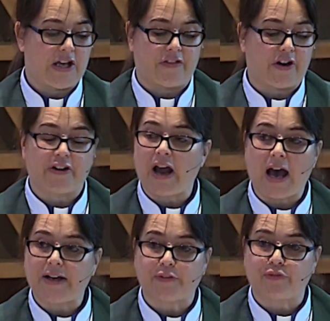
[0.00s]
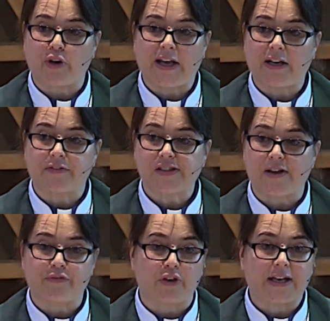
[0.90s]
They are not afraid of
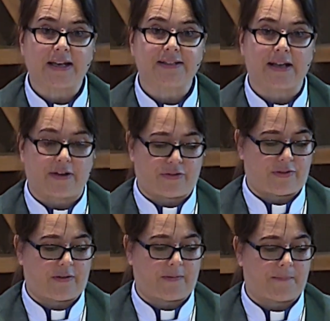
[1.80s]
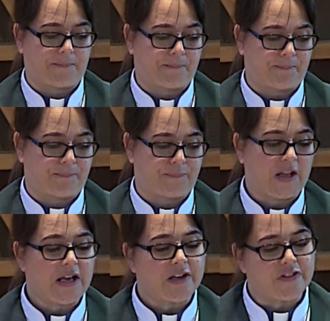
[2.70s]
suffering and death.
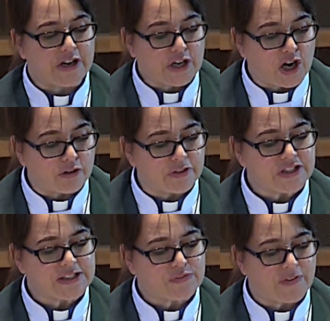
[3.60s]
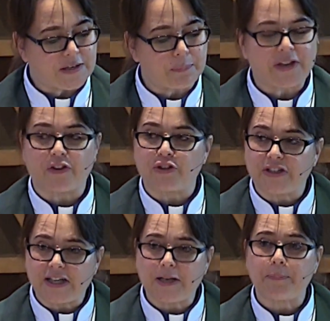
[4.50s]
Their courage is fed by their
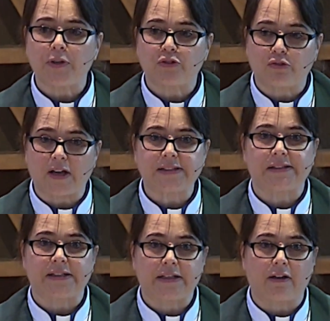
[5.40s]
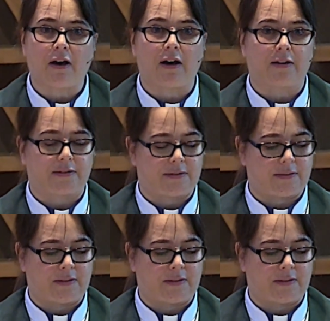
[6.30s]
deep trust in God.